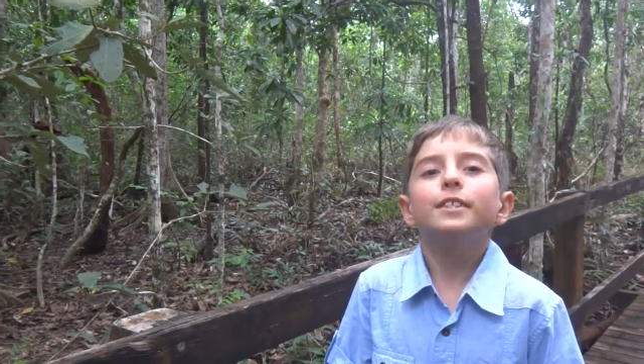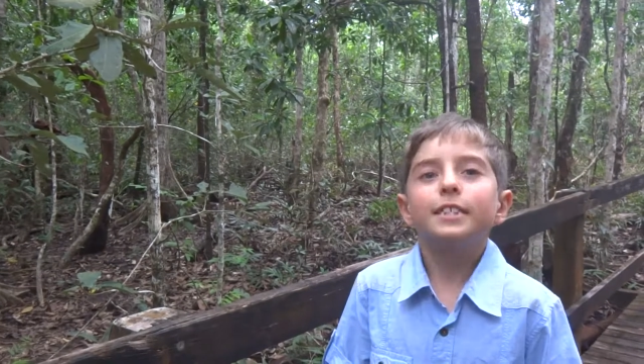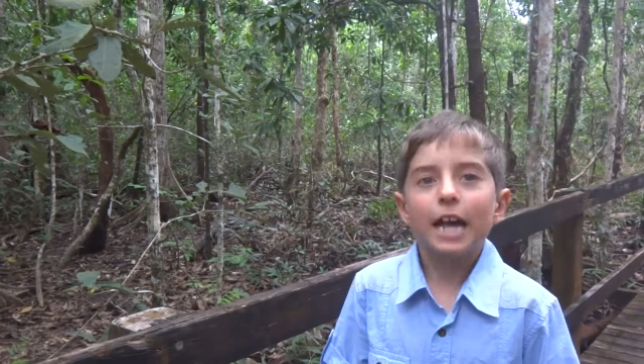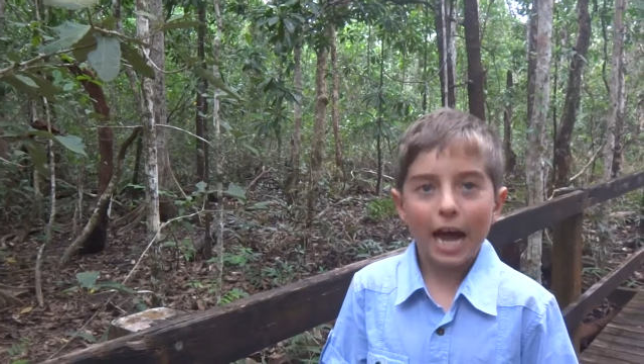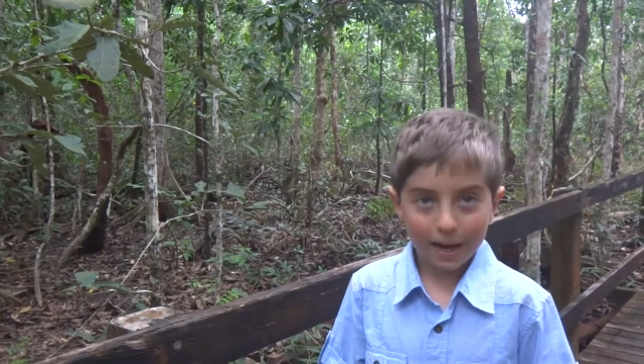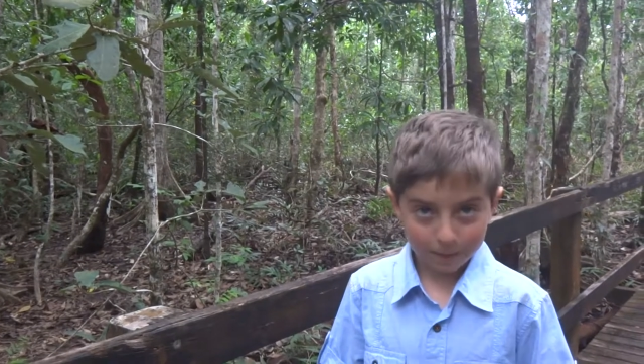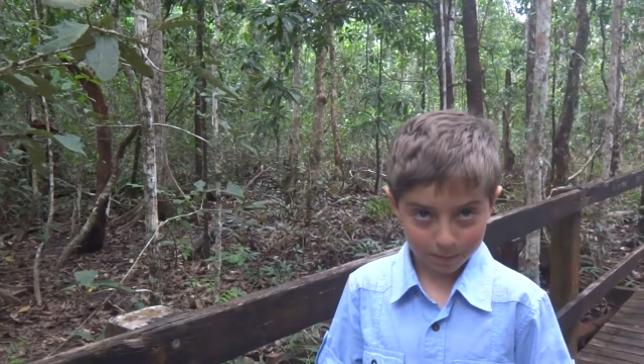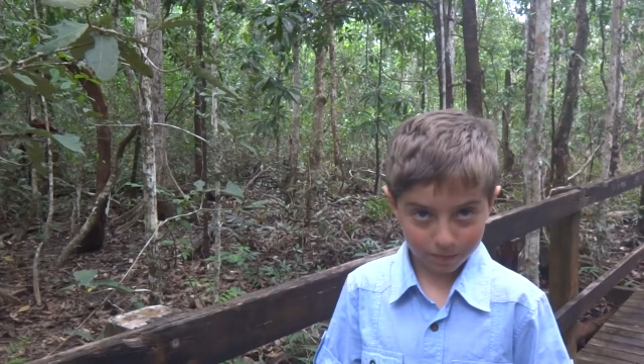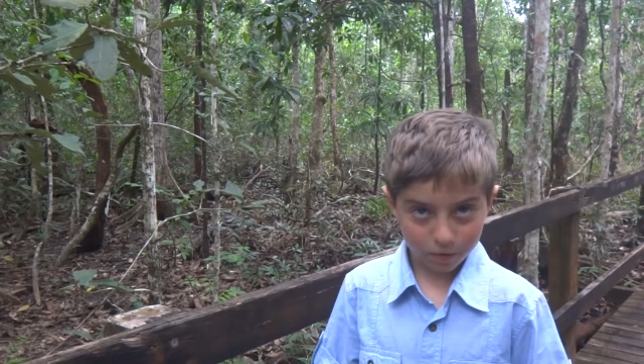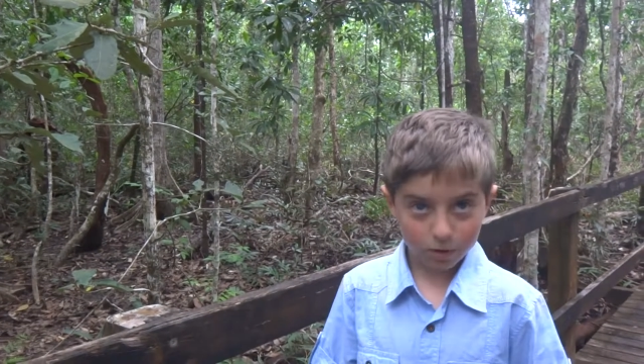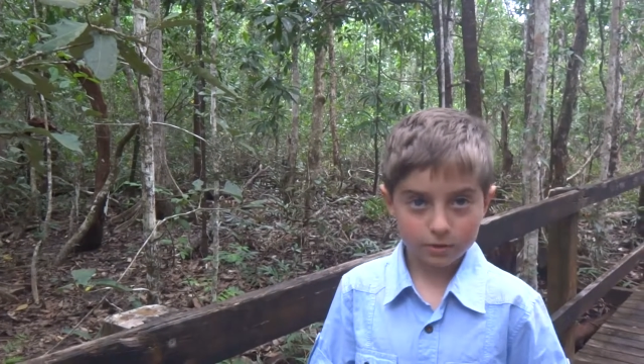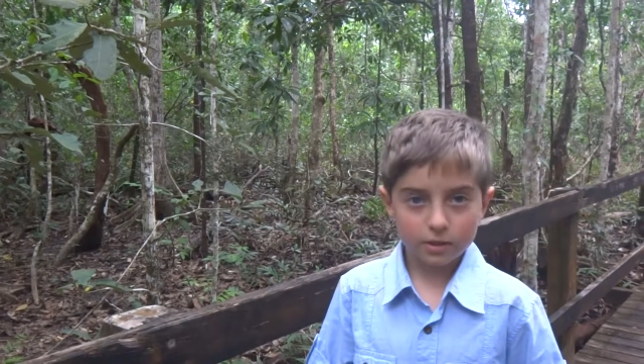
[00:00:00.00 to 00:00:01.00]
is
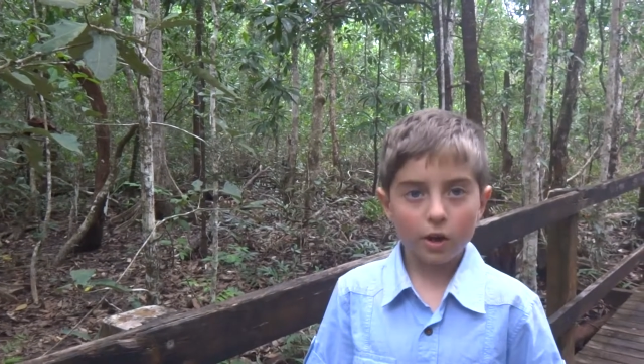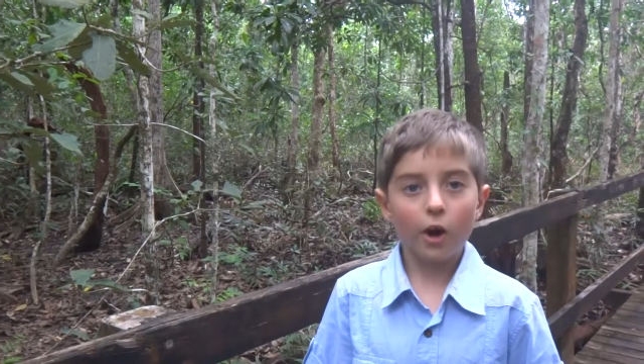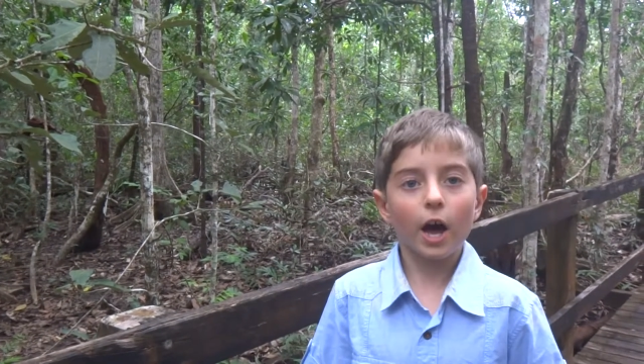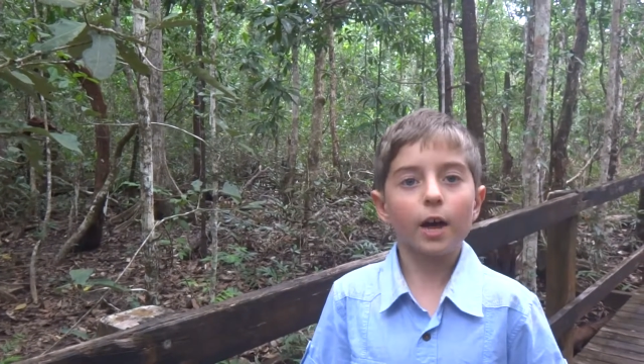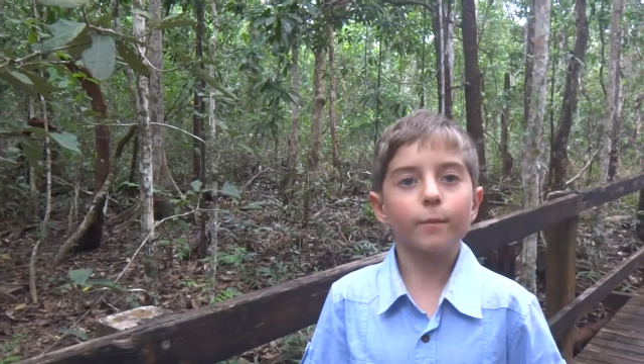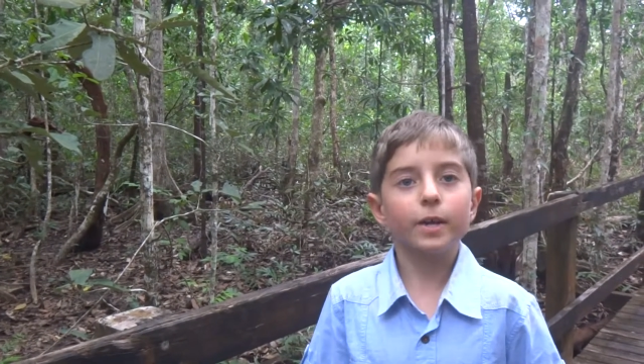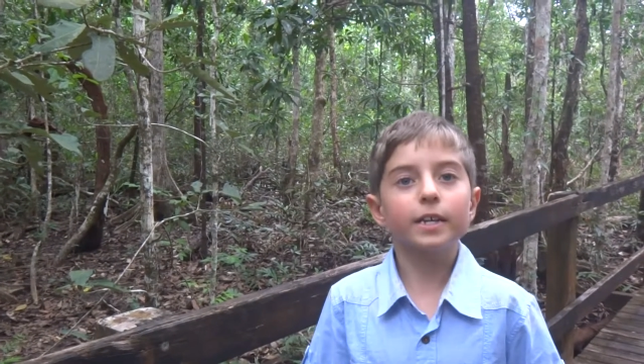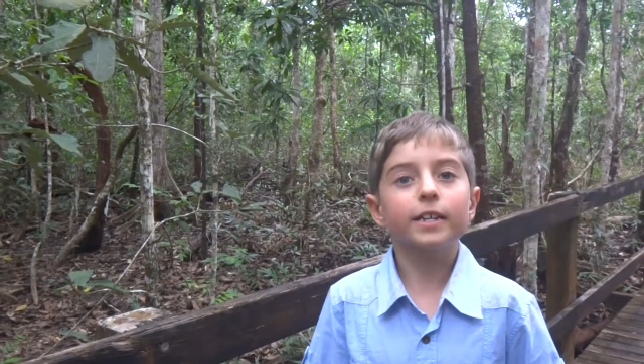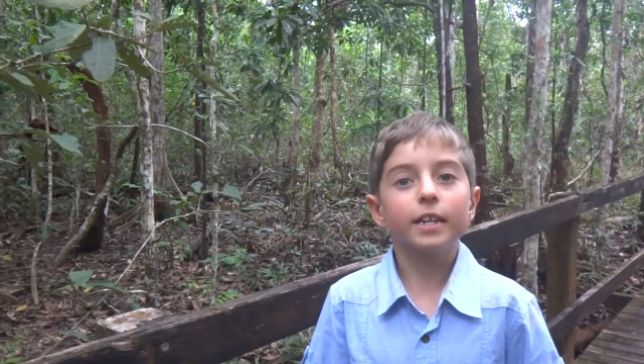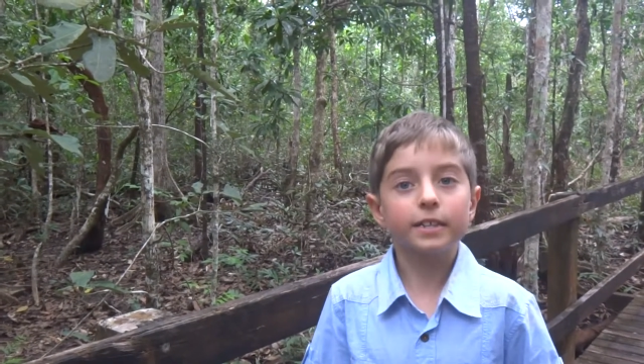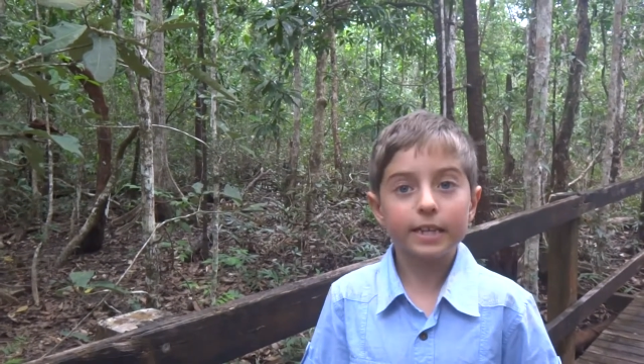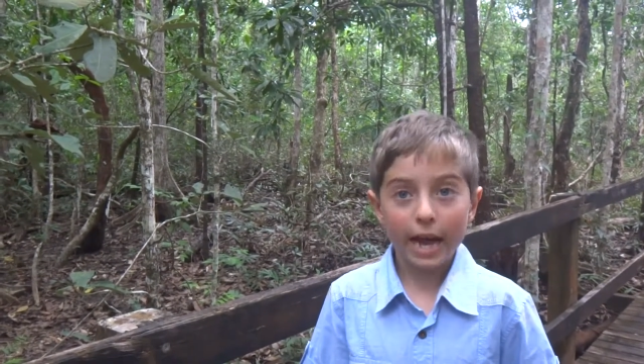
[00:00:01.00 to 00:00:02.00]
Ambrose. I'm in
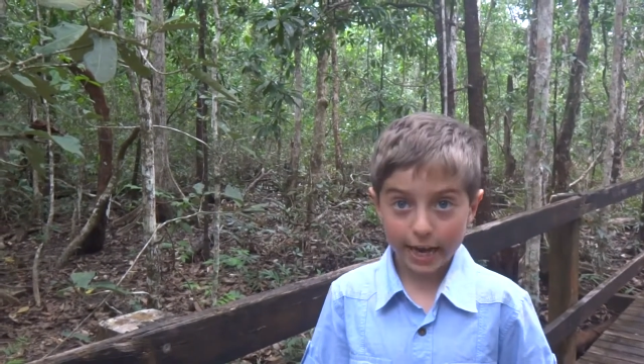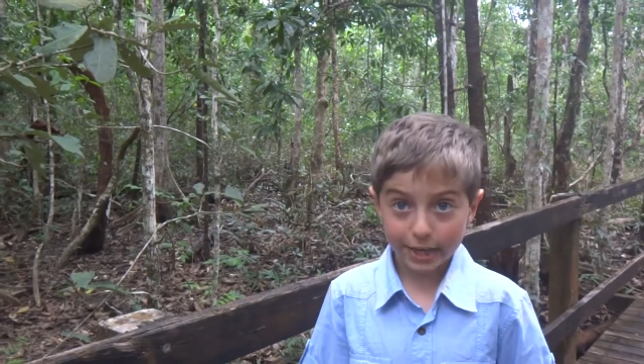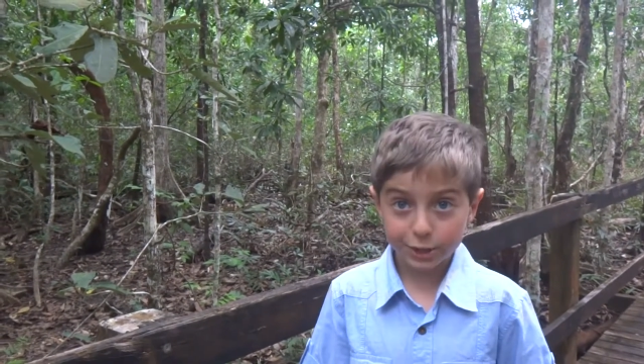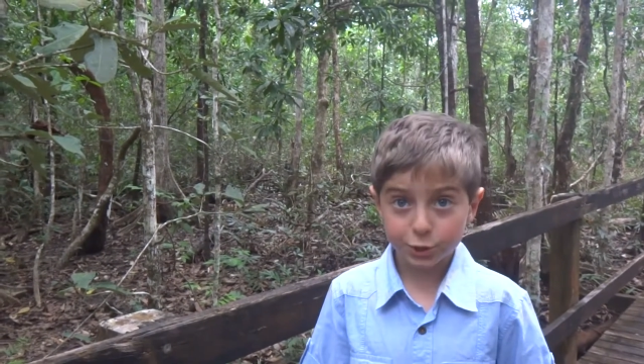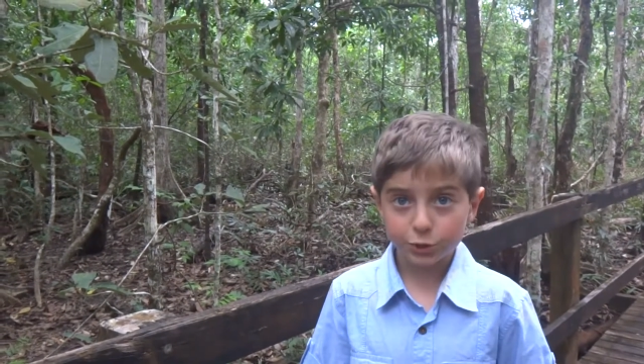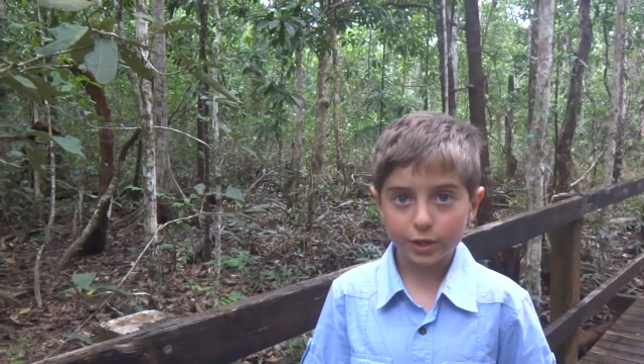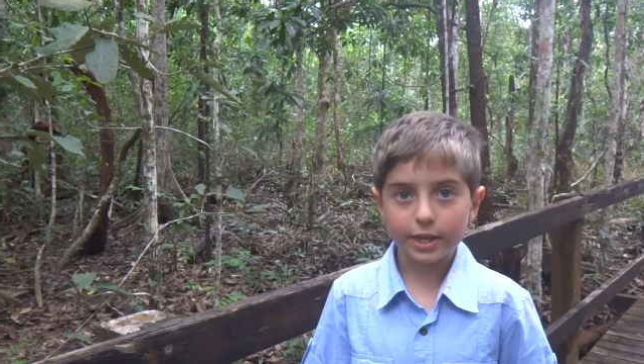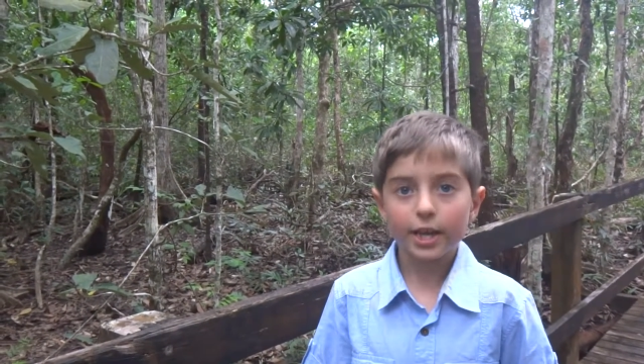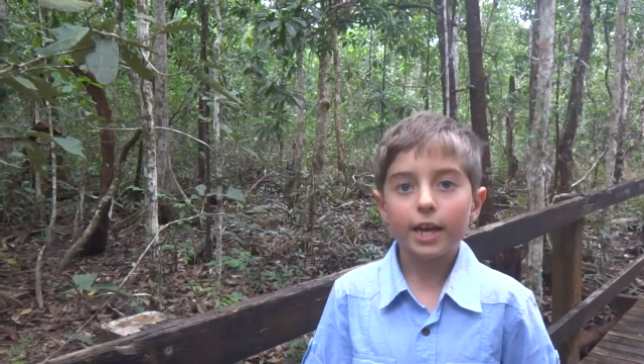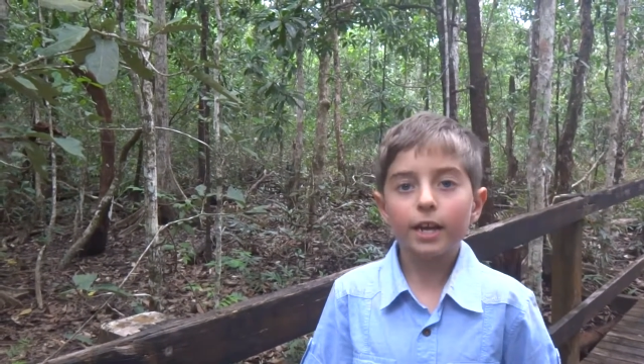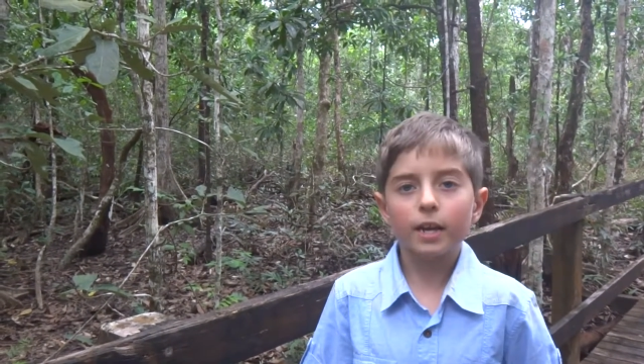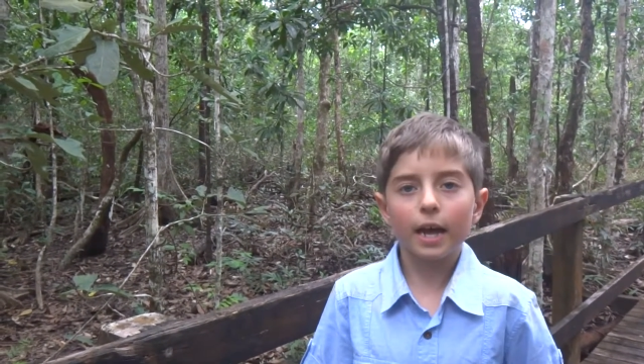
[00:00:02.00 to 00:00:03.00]
the Daintree
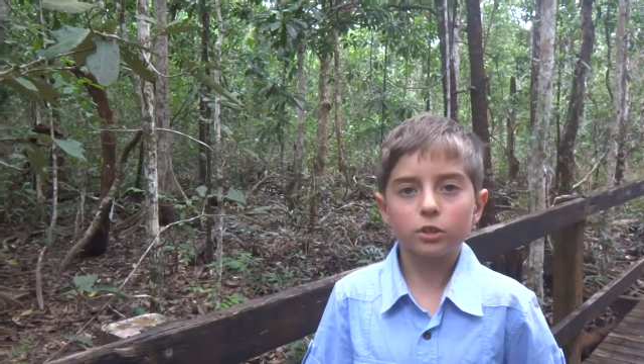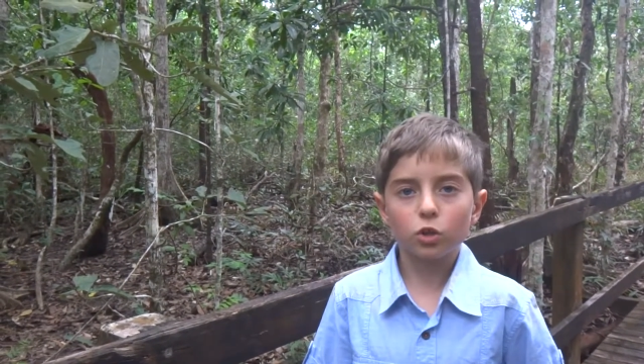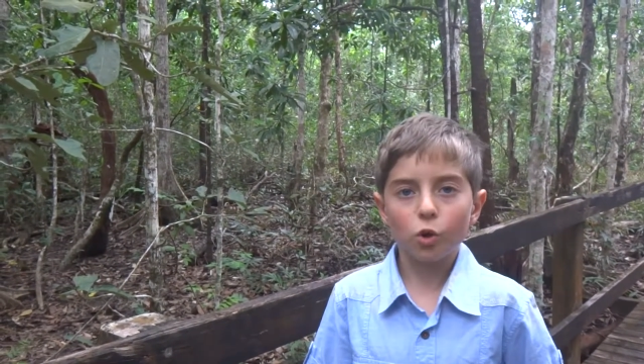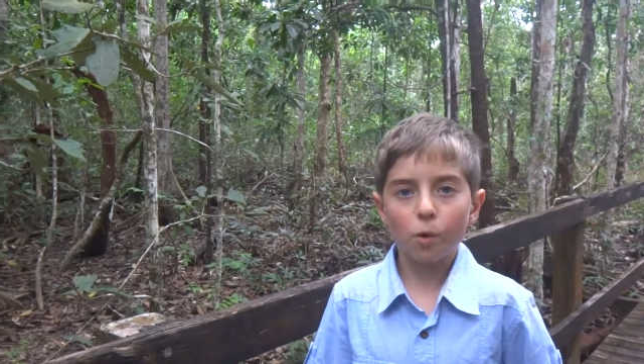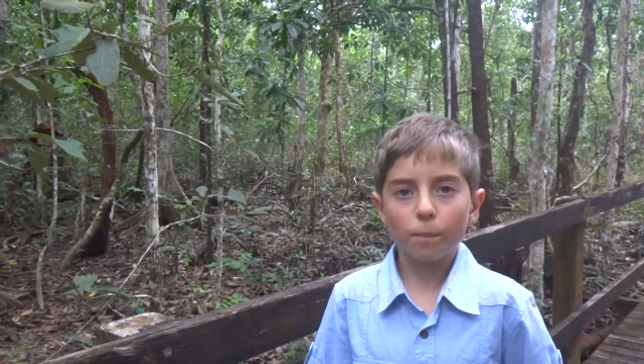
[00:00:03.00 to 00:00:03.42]
National